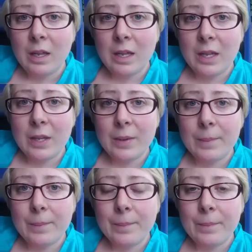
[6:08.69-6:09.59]

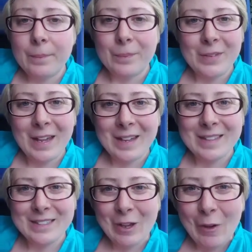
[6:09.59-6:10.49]
Um, yeah,
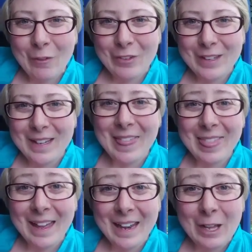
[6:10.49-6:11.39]
so hopefully
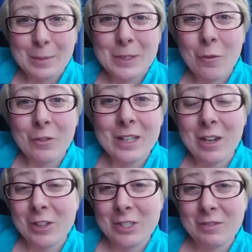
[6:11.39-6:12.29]
that helps. Hopefully,
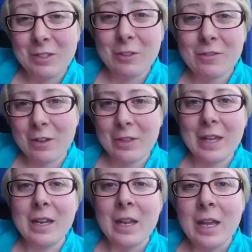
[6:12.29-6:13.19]
others of you found
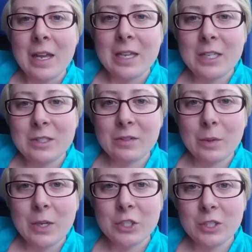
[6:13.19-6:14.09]
that a useful
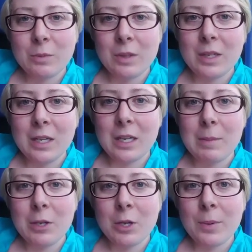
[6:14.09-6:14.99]
question when thinking
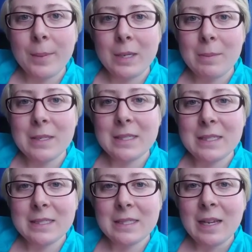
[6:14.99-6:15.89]
about your property
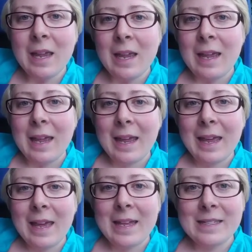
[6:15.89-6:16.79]
business.
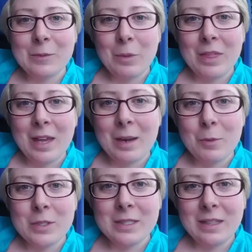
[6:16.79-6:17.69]
And with that, I'm
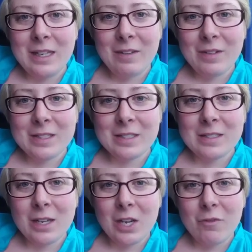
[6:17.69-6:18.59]
going to leave because it's
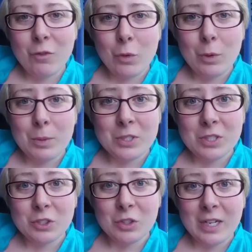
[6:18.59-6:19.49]
time for
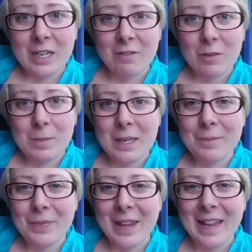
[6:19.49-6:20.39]
personal training for me
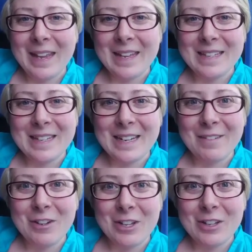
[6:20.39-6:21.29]
and then
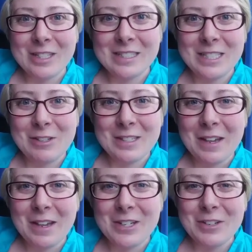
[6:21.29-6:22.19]
I've got lots to do this
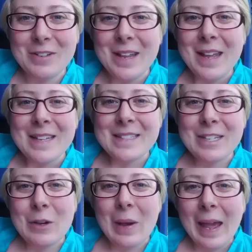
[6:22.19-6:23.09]
afternoon.
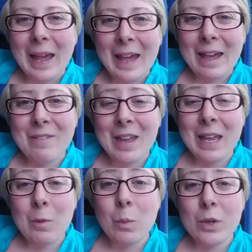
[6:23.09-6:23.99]
So have
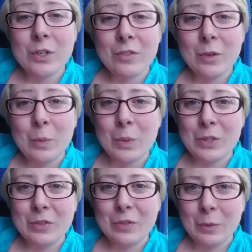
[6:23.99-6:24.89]
a wonderful,
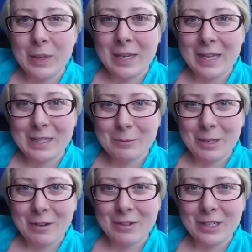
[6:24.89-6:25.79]
wonderful weekend
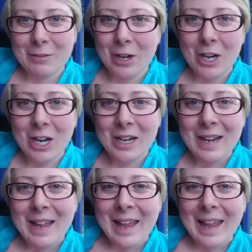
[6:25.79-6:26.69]
wherever you are,
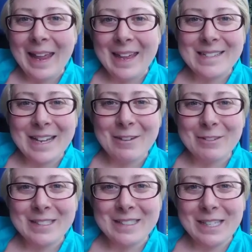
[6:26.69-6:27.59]
and I
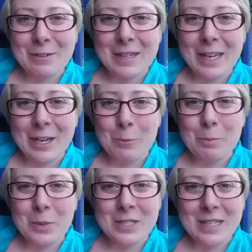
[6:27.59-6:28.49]
will see you again on
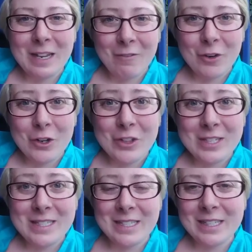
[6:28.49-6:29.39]
Monday for the
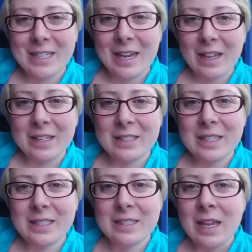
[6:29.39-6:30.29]
deal
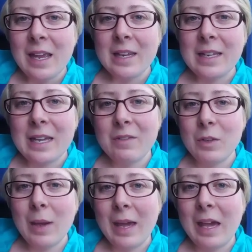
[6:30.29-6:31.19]
analysis. Again, if
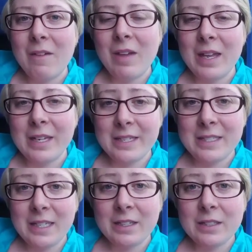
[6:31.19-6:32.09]
you have any
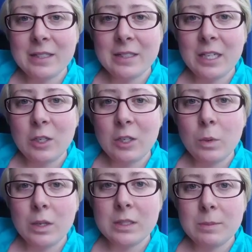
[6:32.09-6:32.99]
deals that you
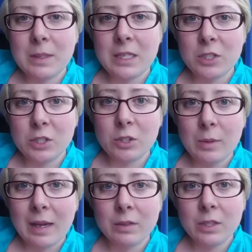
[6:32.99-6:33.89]
want me to
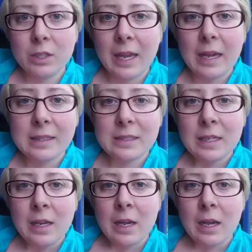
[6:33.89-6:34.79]
have a look at
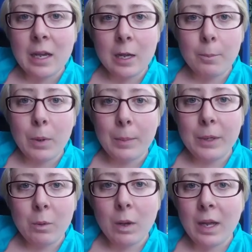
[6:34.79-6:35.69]
um,
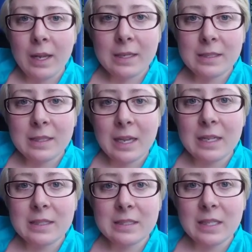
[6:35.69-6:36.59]
property wise,
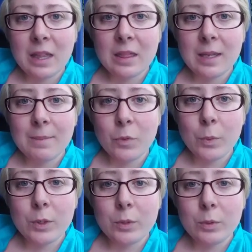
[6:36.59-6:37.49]
then send them
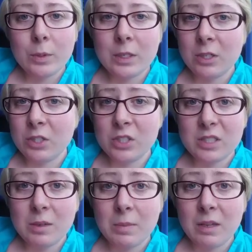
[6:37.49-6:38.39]
through. You can
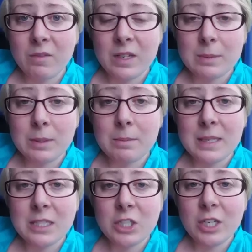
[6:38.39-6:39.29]
just send me a Facebook
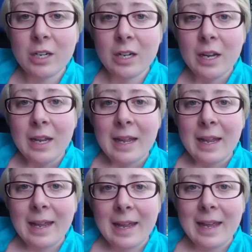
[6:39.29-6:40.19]
message here,
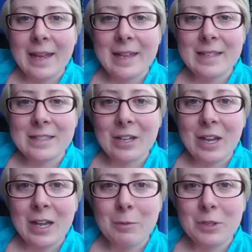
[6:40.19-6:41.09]
and
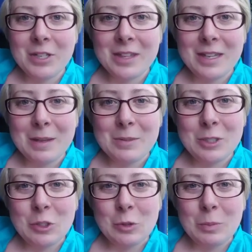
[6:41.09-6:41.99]
I will look at them
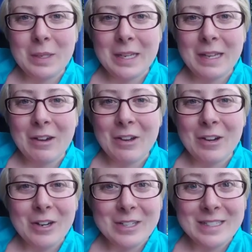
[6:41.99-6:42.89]
to be on
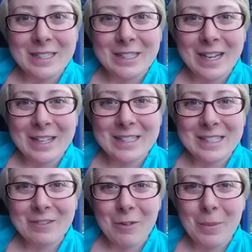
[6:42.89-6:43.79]
our deal
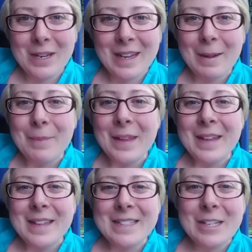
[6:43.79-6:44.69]
analysis for Monday.
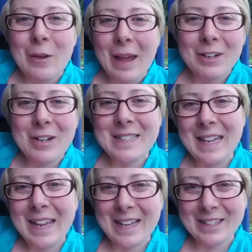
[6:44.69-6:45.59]
So have a great
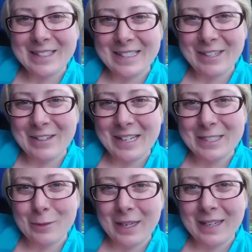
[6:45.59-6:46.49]
day, and I'll see you
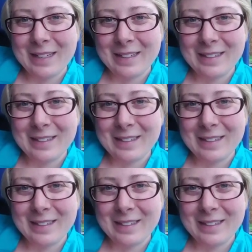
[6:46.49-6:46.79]
next week.